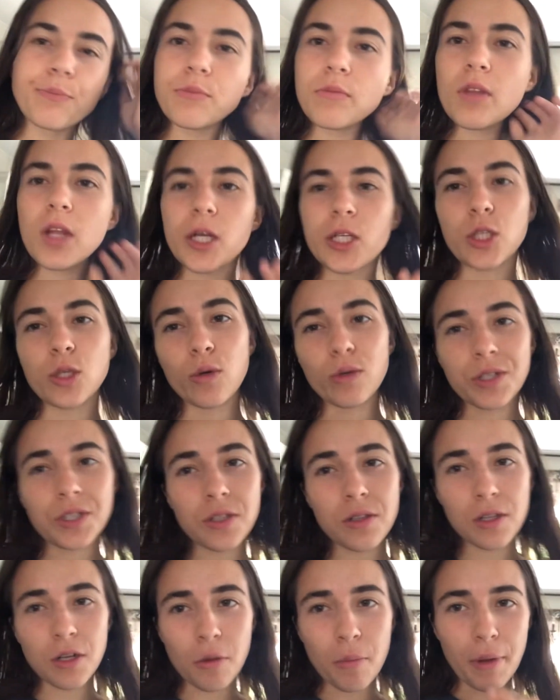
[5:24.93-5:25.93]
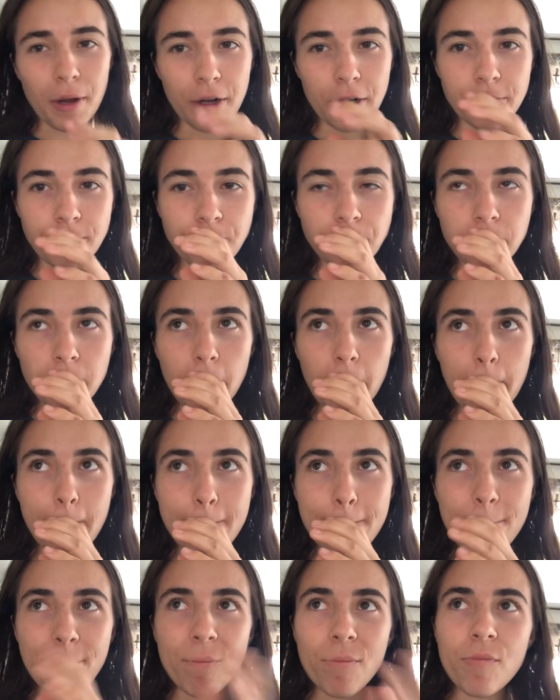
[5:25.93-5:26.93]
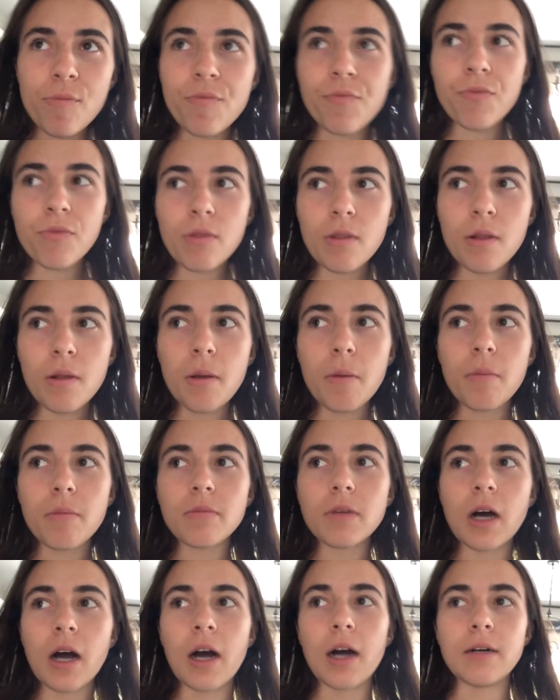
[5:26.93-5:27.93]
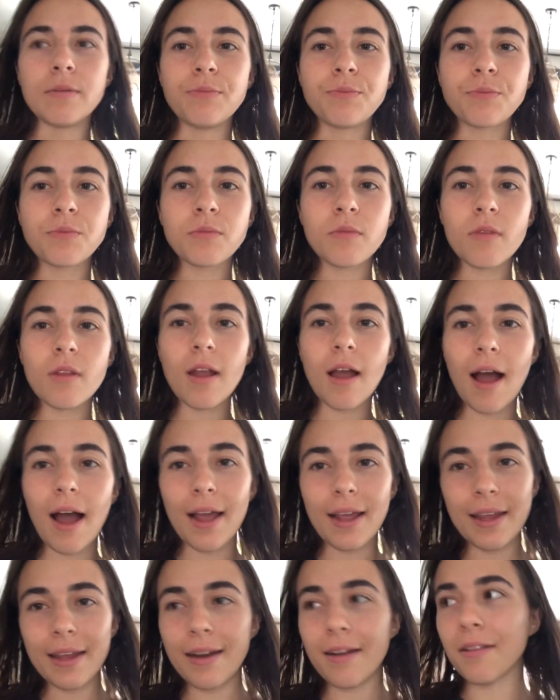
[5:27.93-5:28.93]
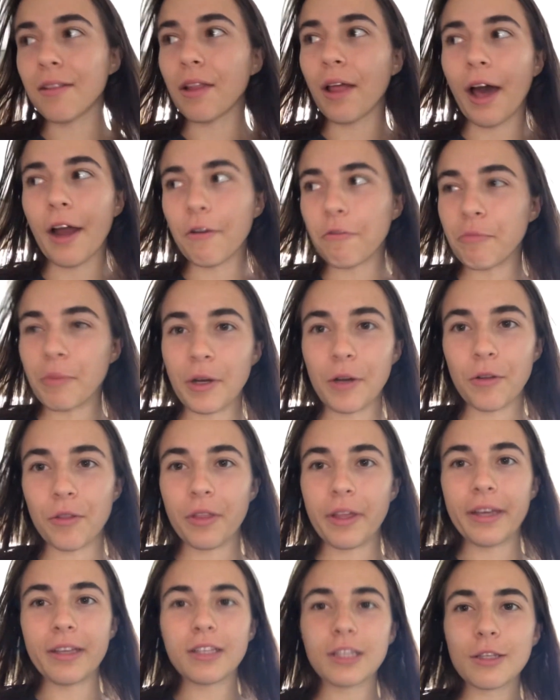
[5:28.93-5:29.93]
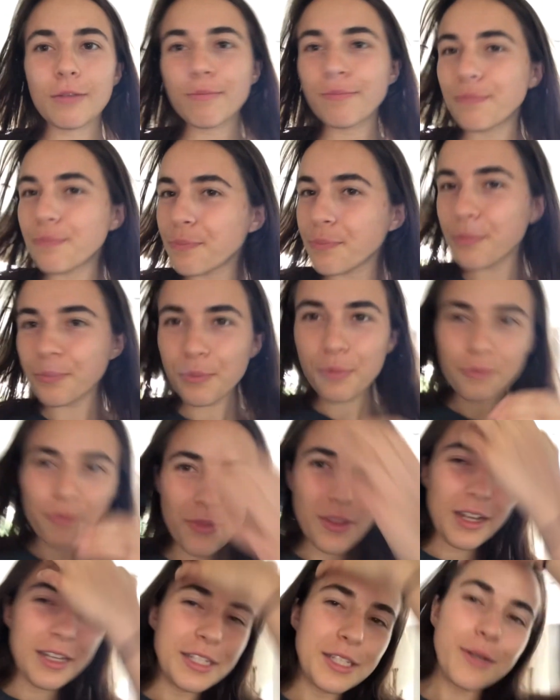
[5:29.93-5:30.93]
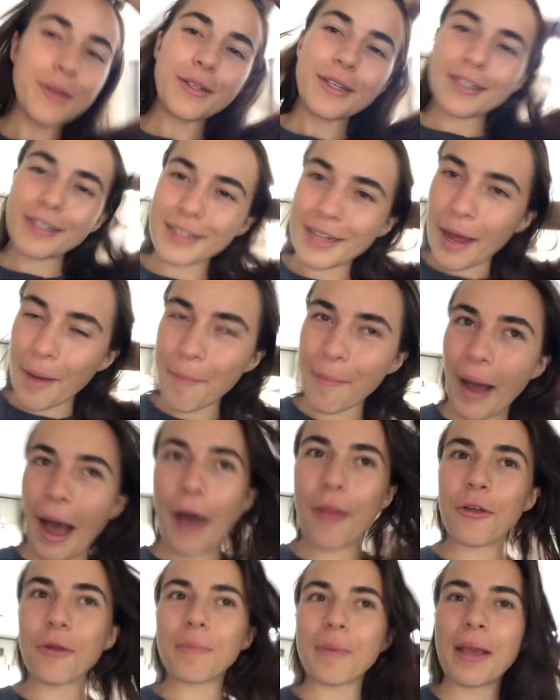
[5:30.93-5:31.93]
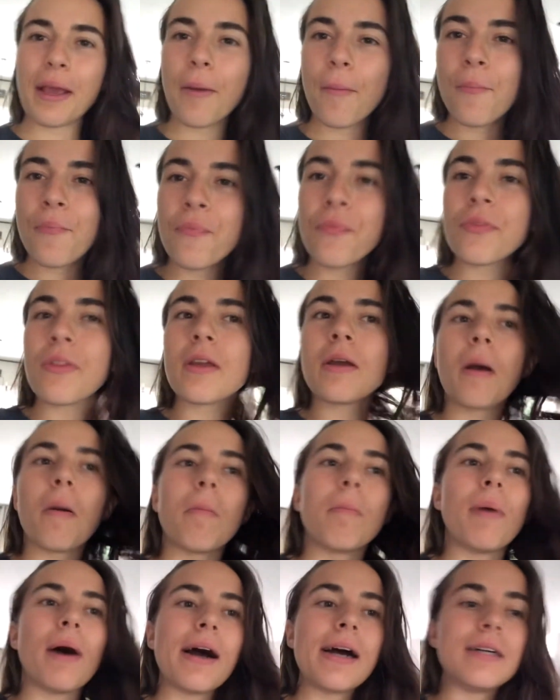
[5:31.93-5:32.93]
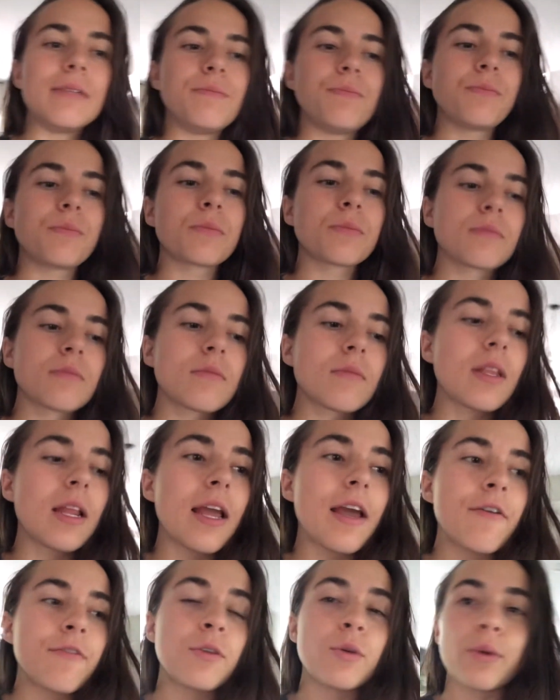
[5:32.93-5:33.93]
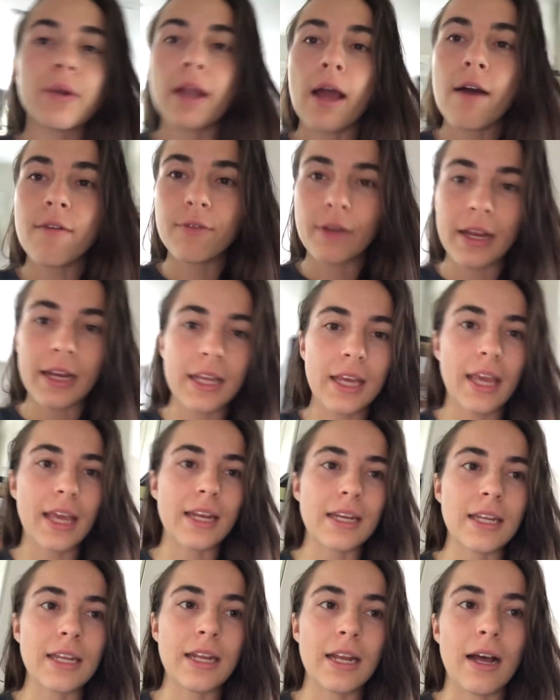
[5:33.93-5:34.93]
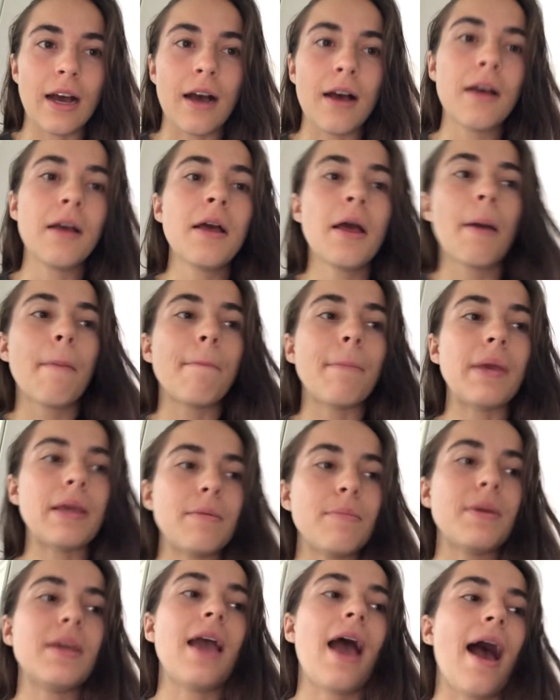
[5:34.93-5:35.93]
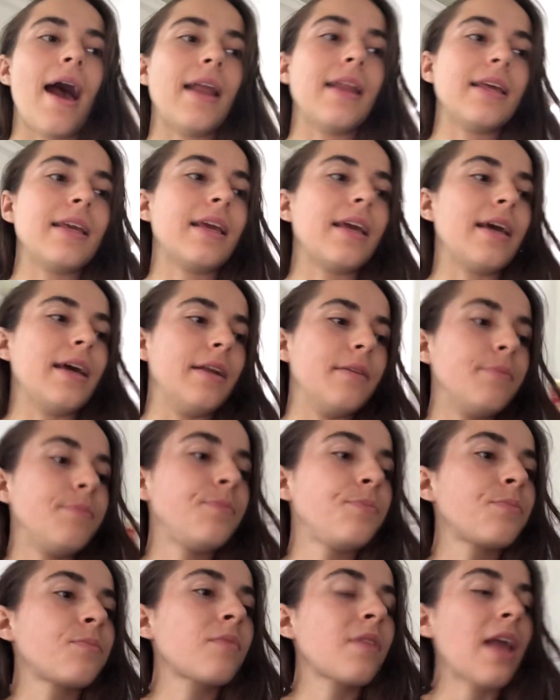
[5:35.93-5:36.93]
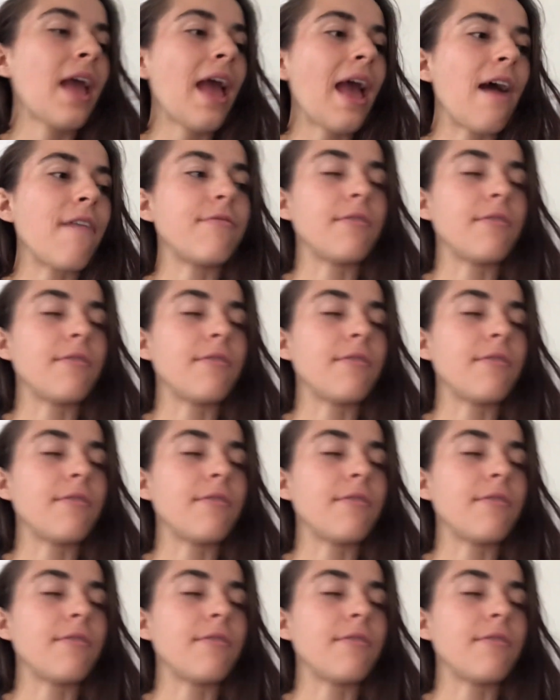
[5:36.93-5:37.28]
so it's a little bitter. Um, I eat a lot of bitter things, so it does not bother me. But if you are not fighting candida, maybe adding in half a